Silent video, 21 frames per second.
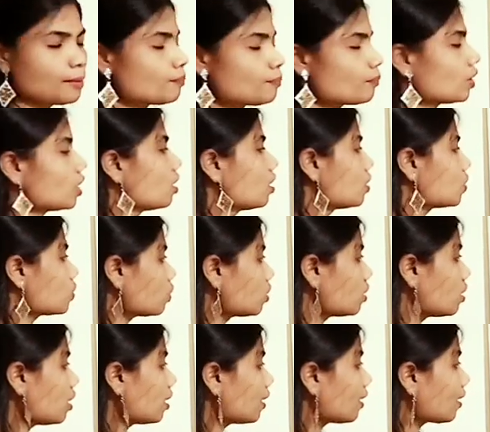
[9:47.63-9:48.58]
So
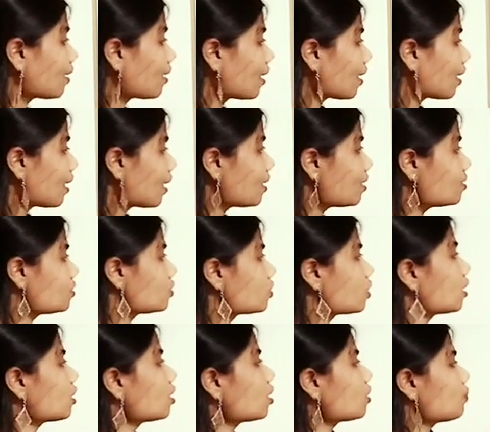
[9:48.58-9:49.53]
the raised in the
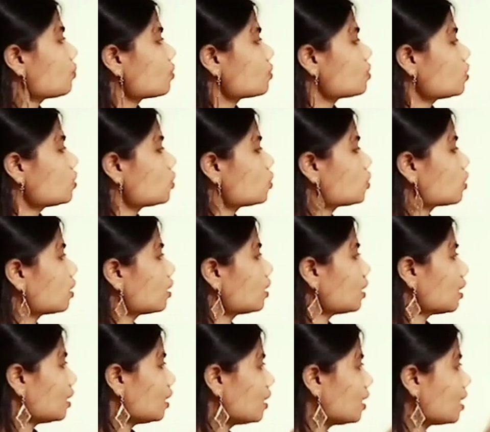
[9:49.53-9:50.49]
position in
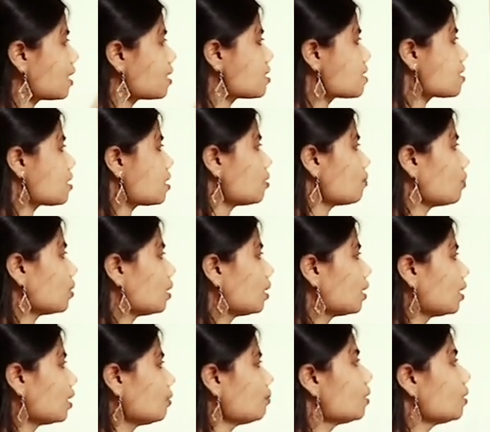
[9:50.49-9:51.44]
denser
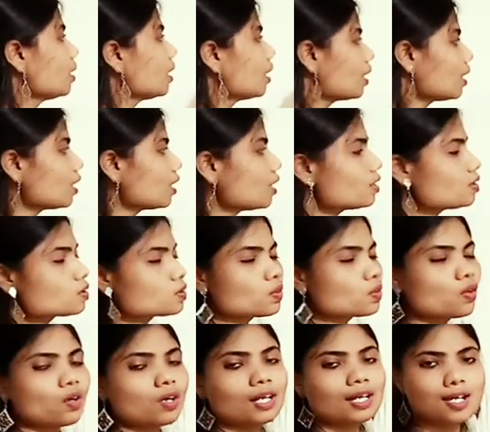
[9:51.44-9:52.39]
medium is called
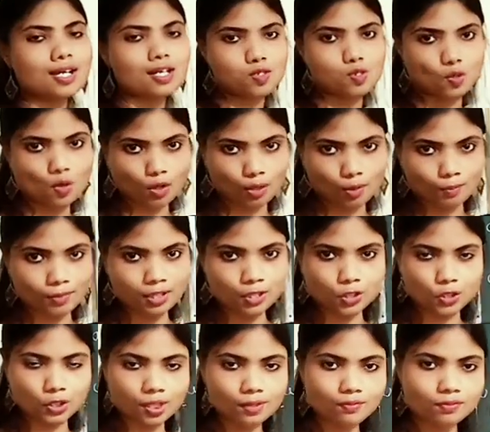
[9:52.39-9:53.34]
as normal
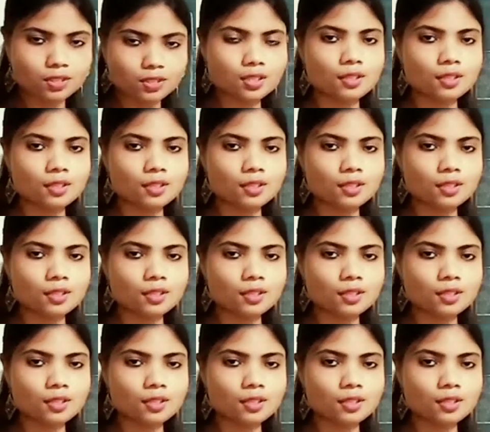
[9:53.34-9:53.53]
shift,